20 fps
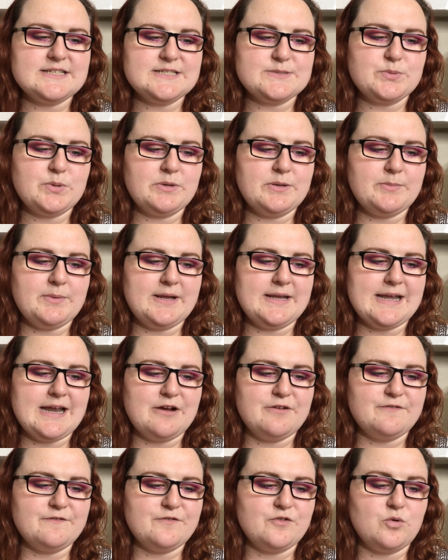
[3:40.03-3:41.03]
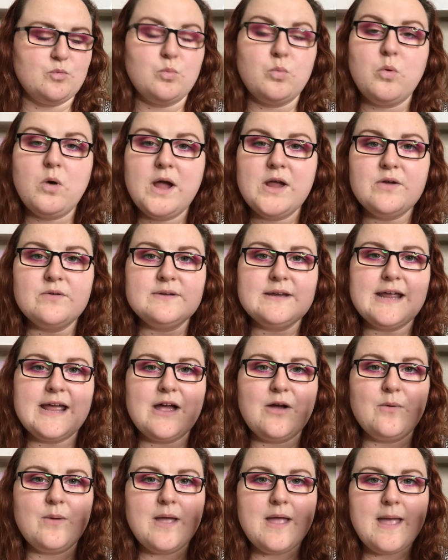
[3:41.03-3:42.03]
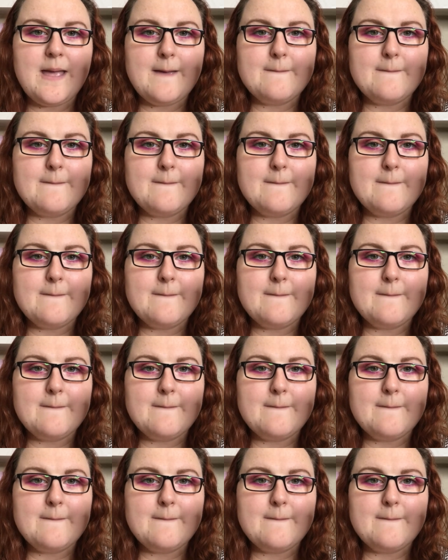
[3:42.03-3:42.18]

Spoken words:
It's probably been out for a while now,